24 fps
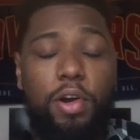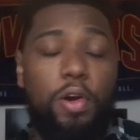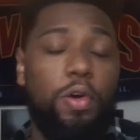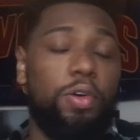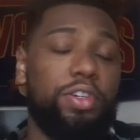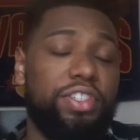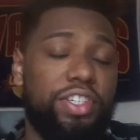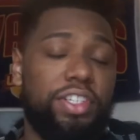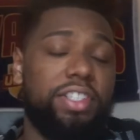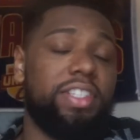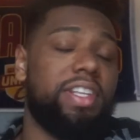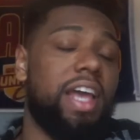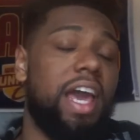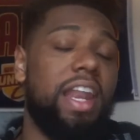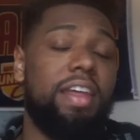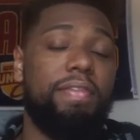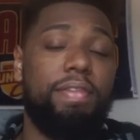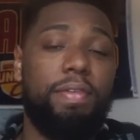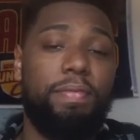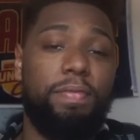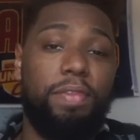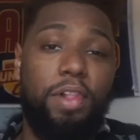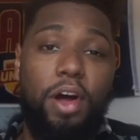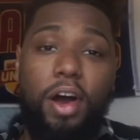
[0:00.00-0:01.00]
or just not
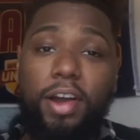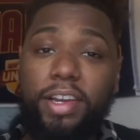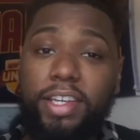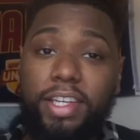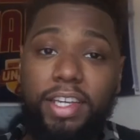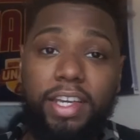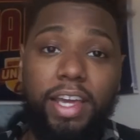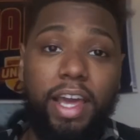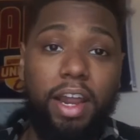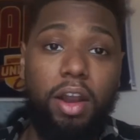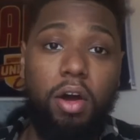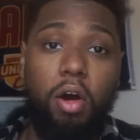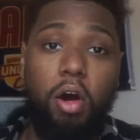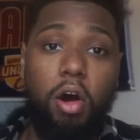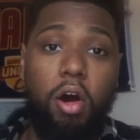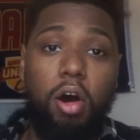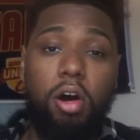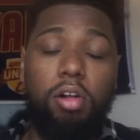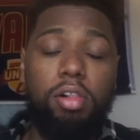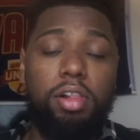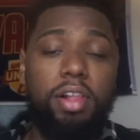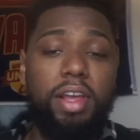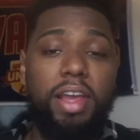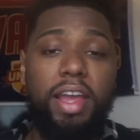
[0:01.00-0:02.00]
even vlogging at
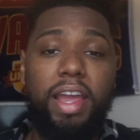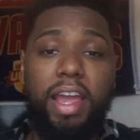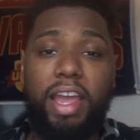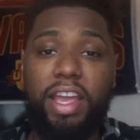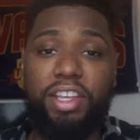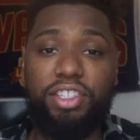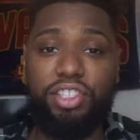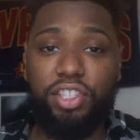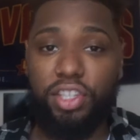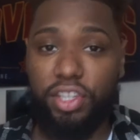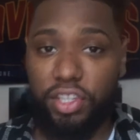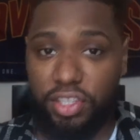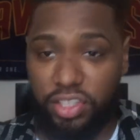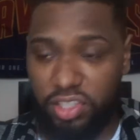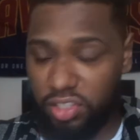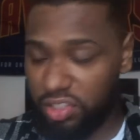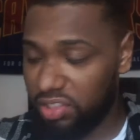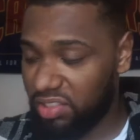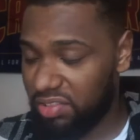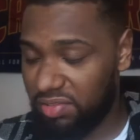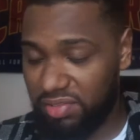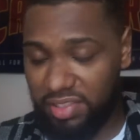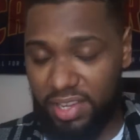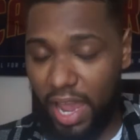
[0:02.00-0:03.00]
all and
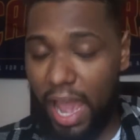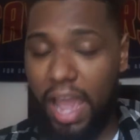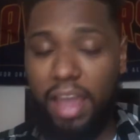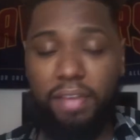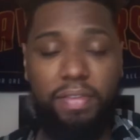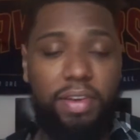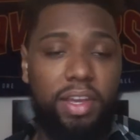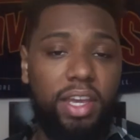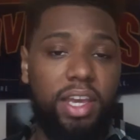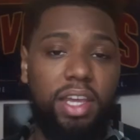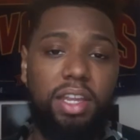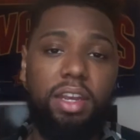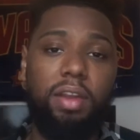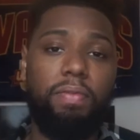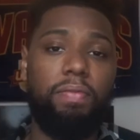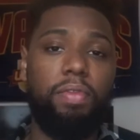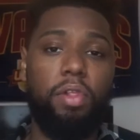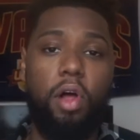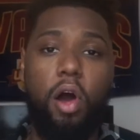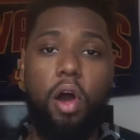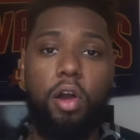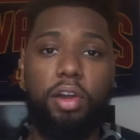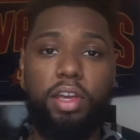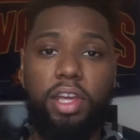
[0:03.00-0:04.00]
just diving into
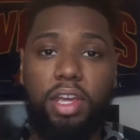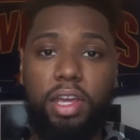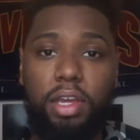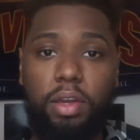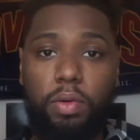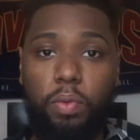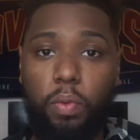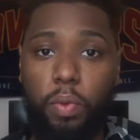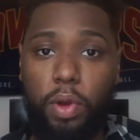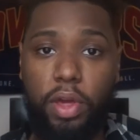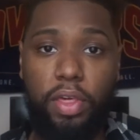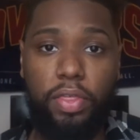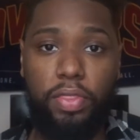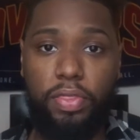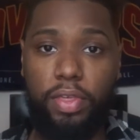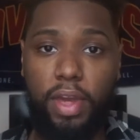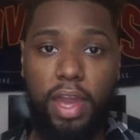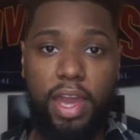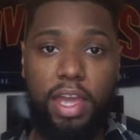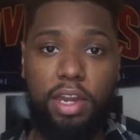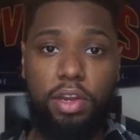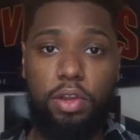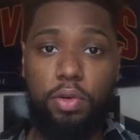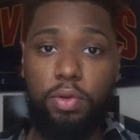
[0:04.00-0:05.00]
vlogging with
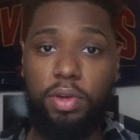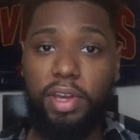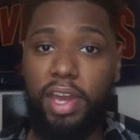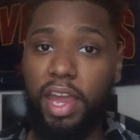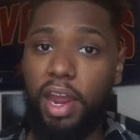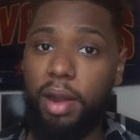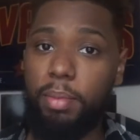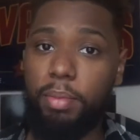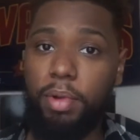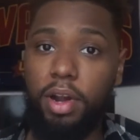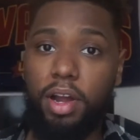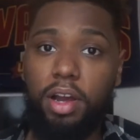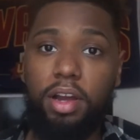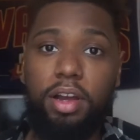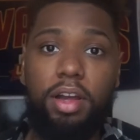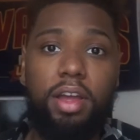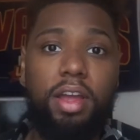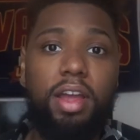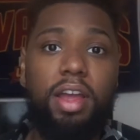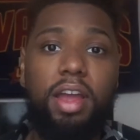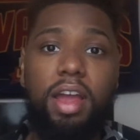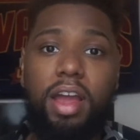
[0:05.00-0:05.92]
a new camera,